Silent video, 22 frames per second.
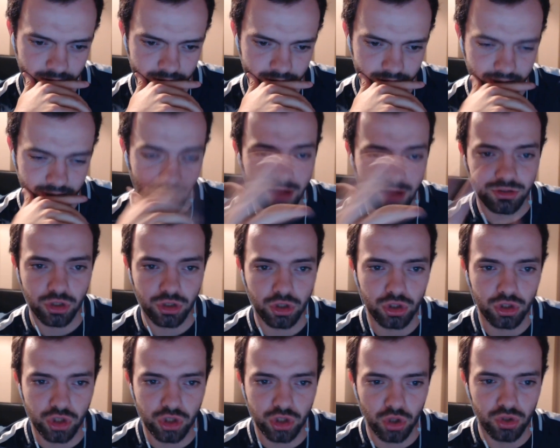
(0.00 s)
Now do your
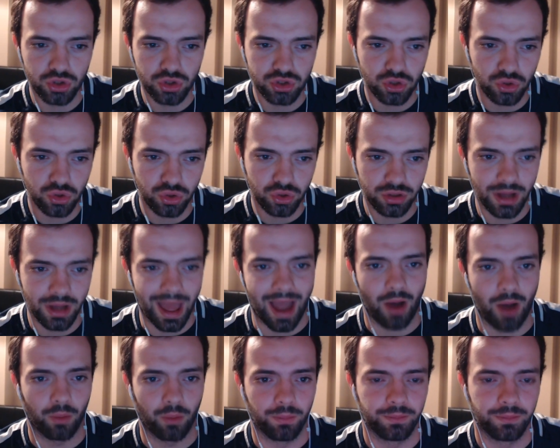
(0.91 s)
jutsu now.
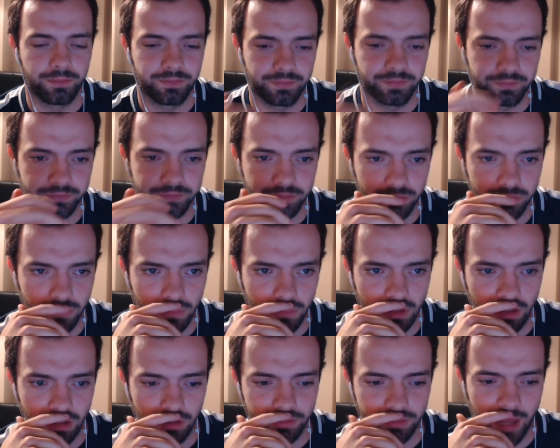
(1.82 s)

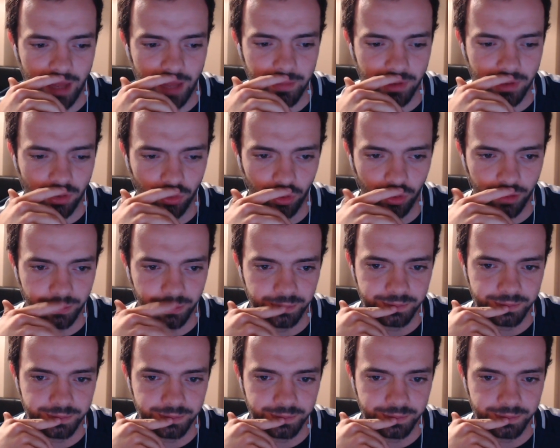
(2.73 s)
Well, damn, he caught him.